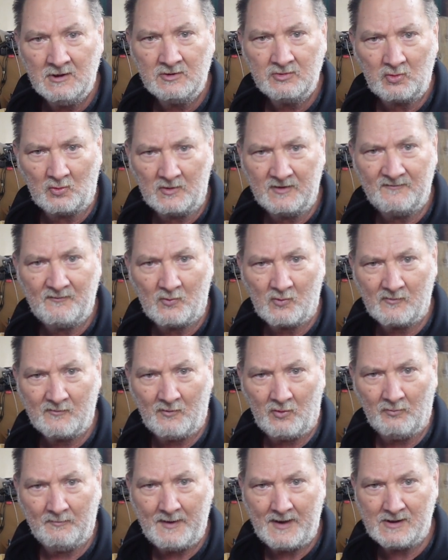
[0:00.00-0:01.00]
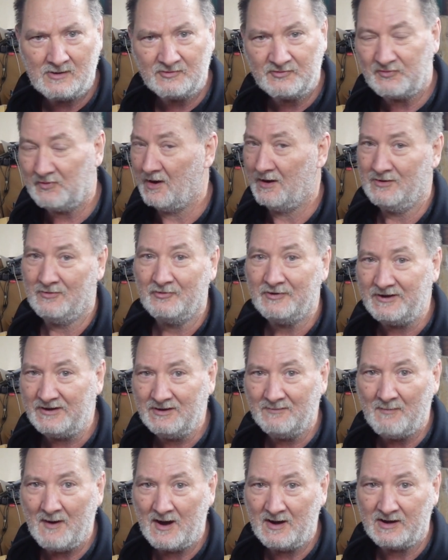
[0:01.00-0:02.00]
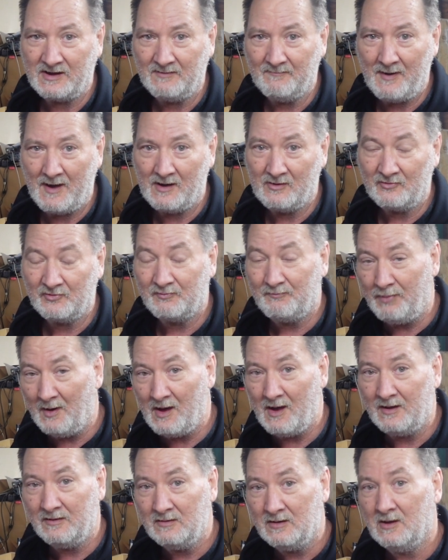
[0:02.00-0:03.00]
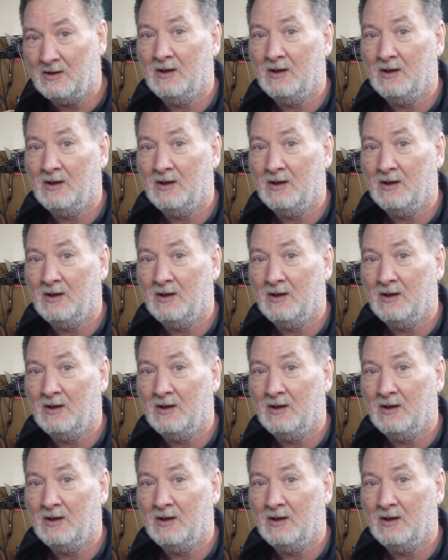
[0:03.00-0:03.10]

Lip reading: 24 volt batteries, so I don't need to buy any batteries, but